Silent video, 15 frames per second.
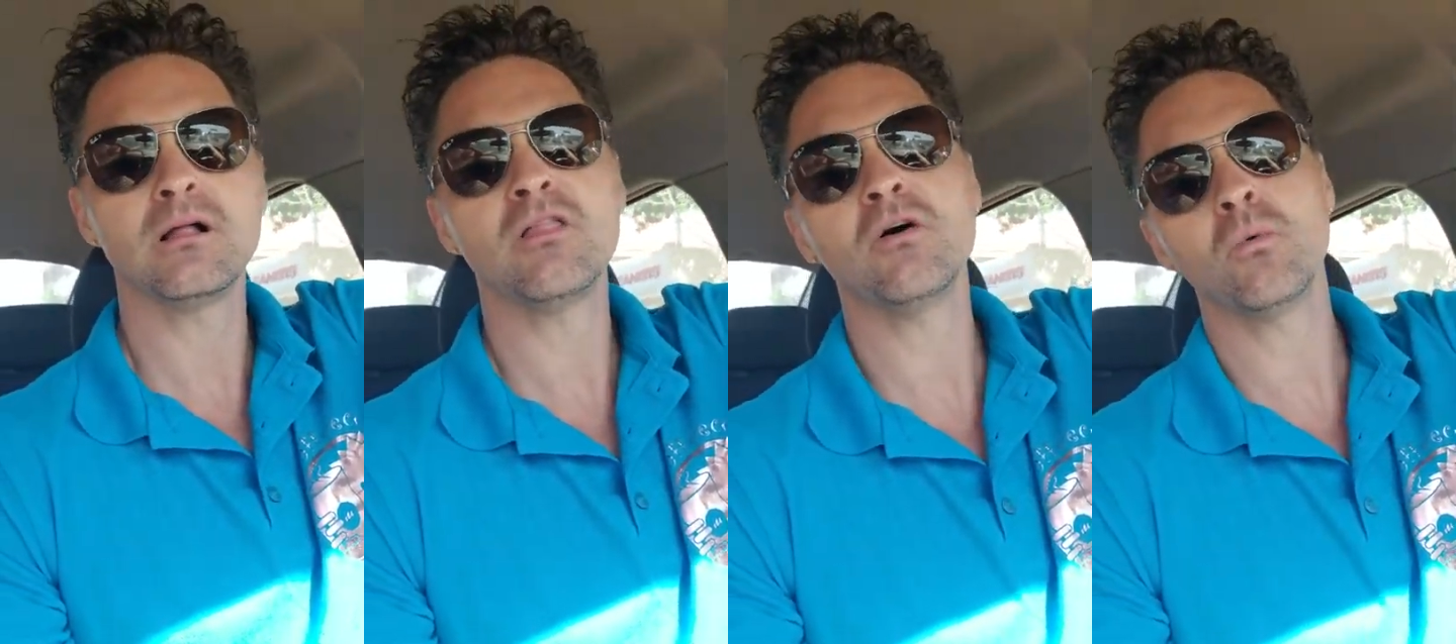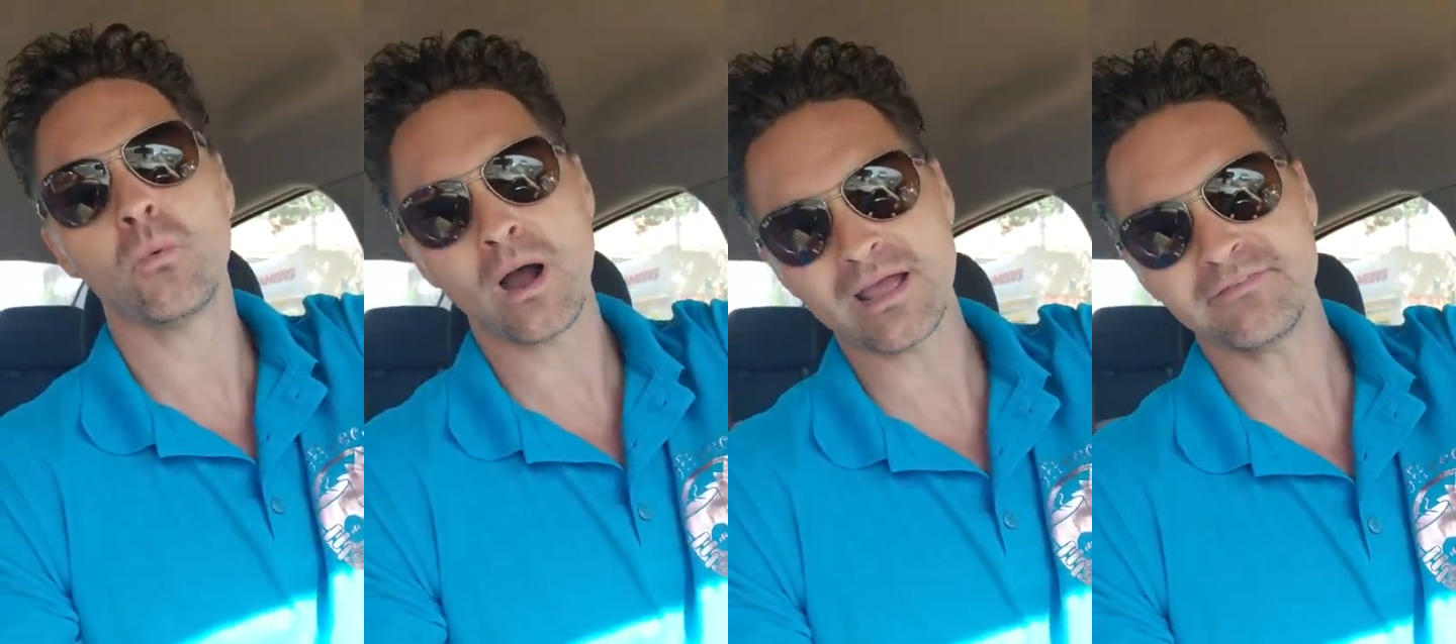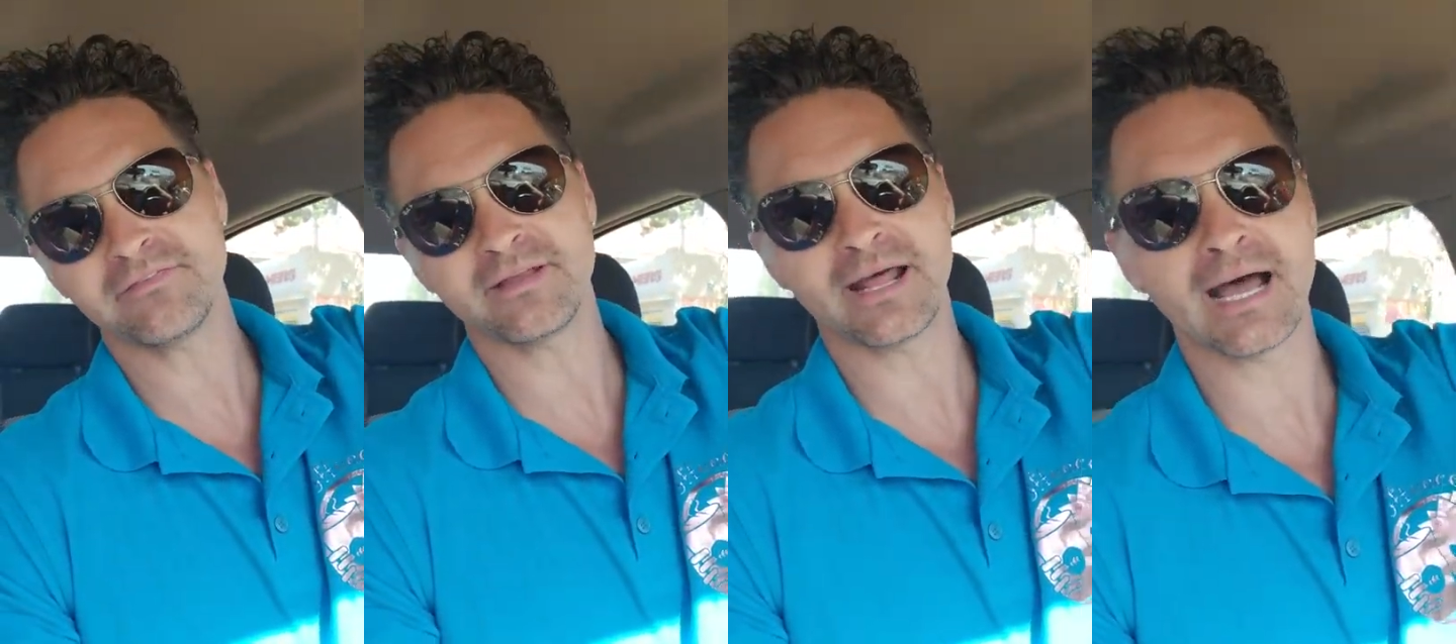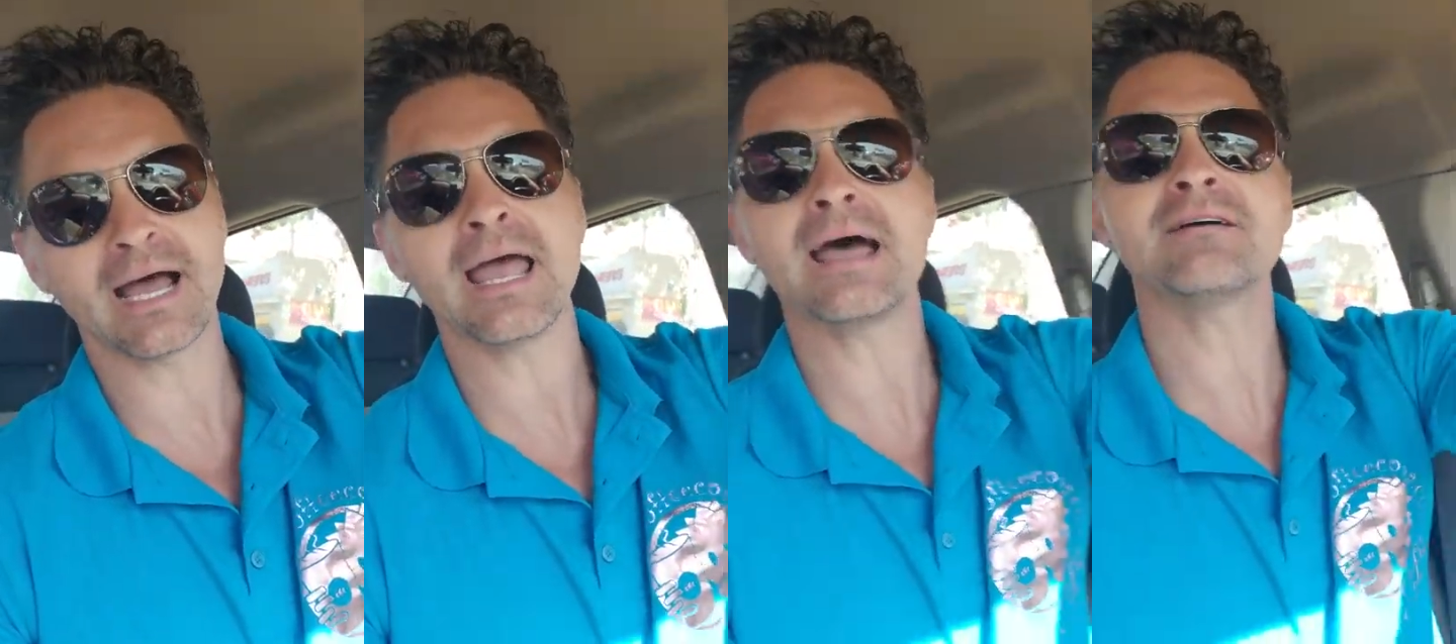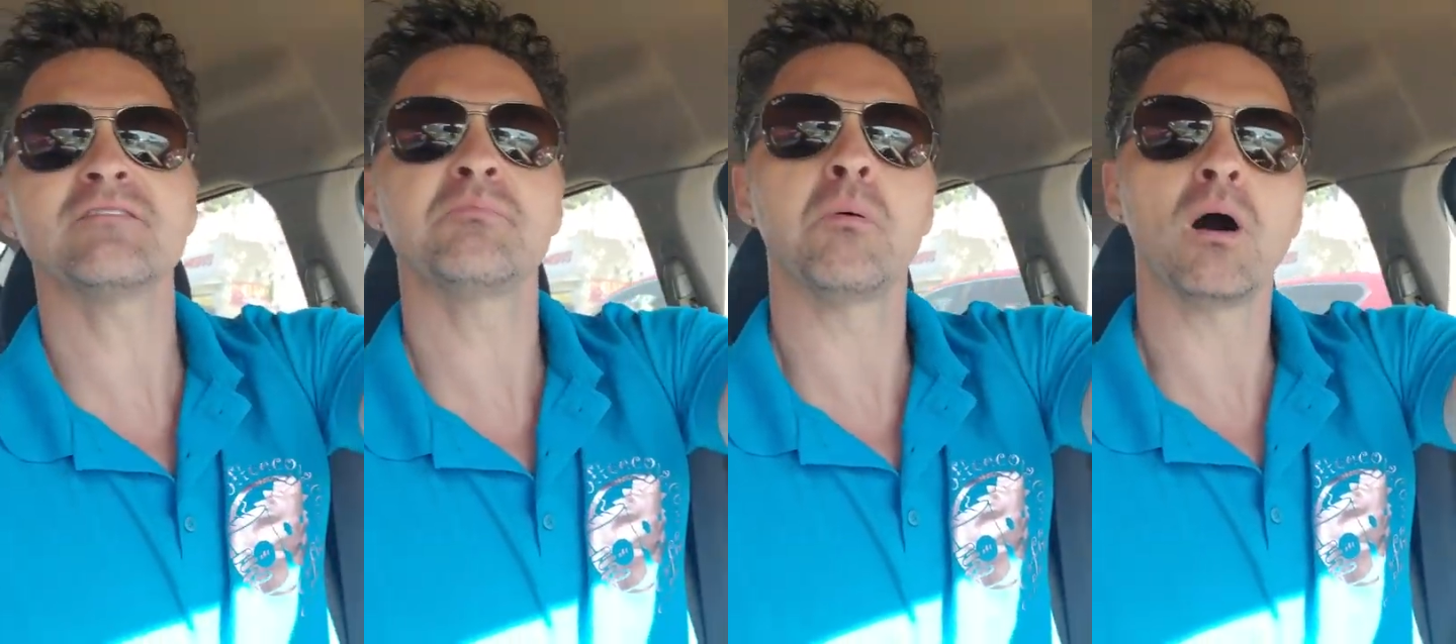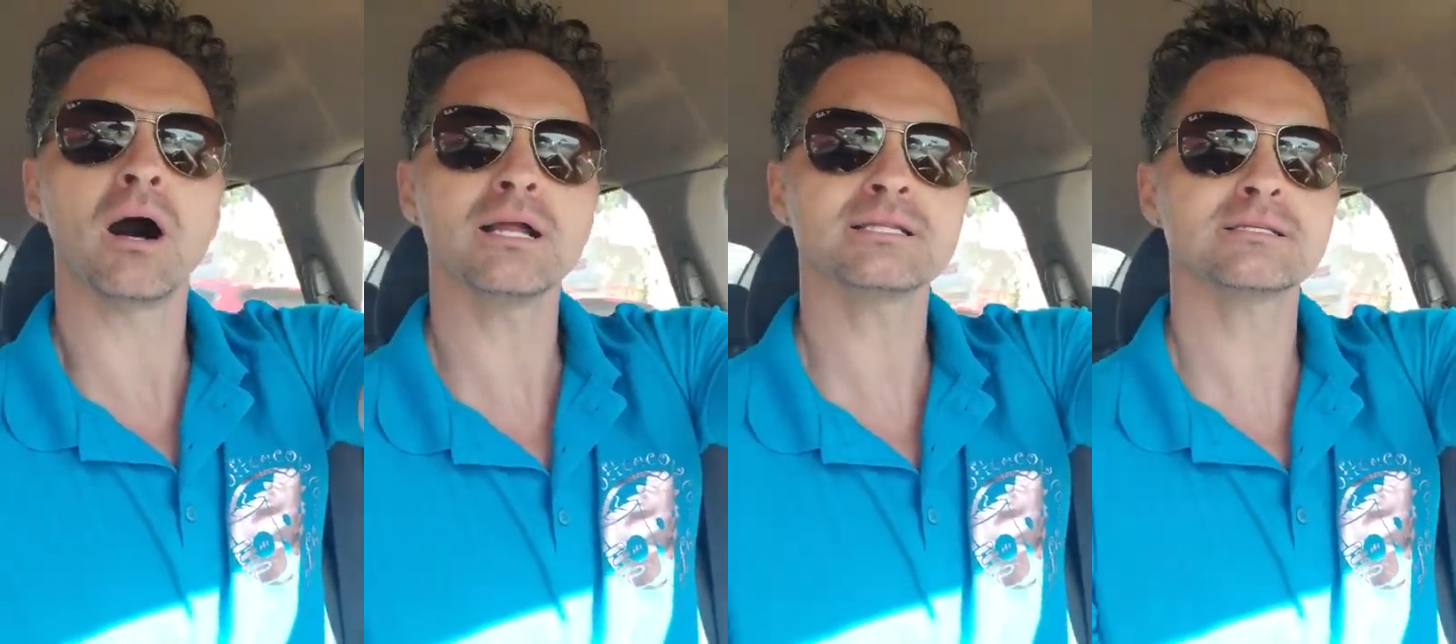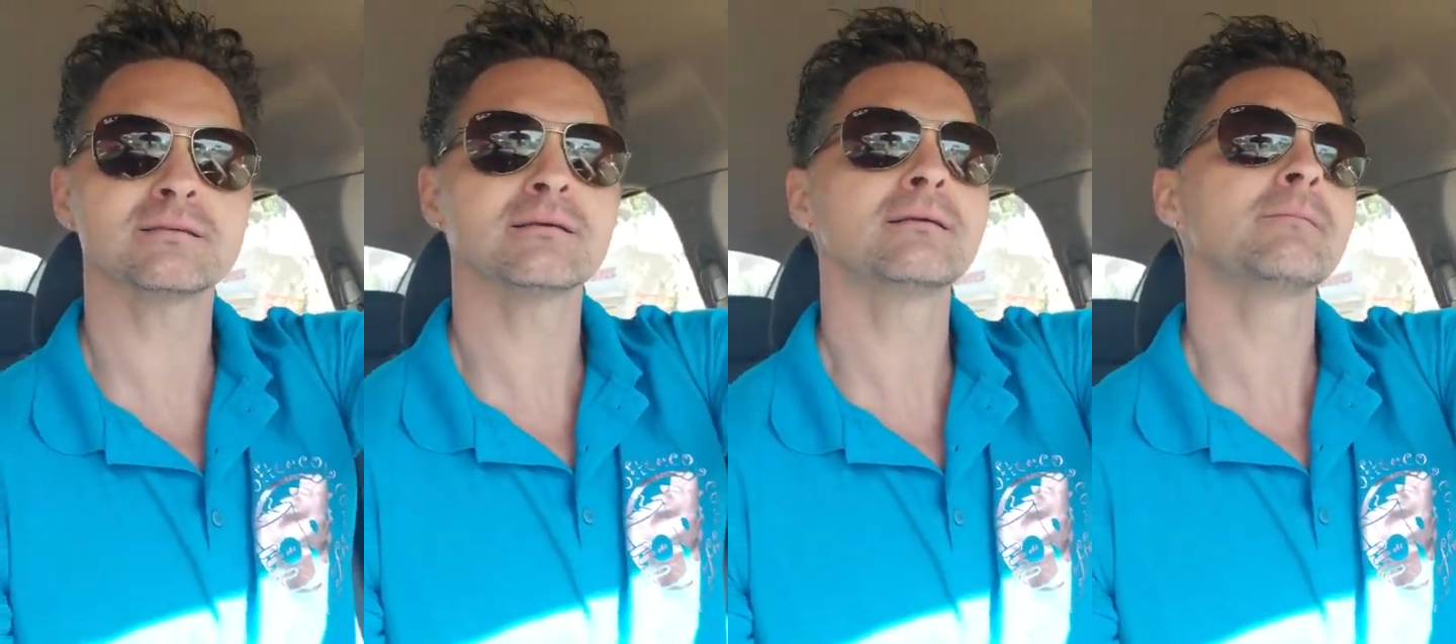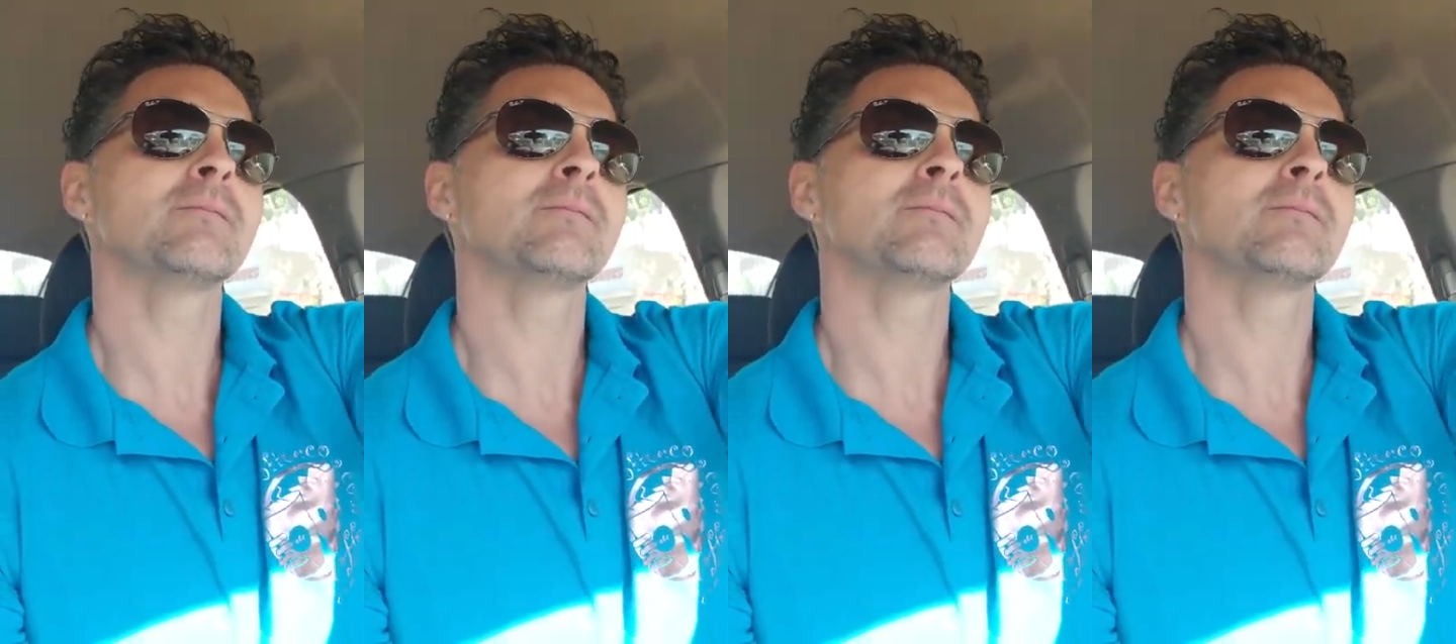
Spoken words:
wife and I have bought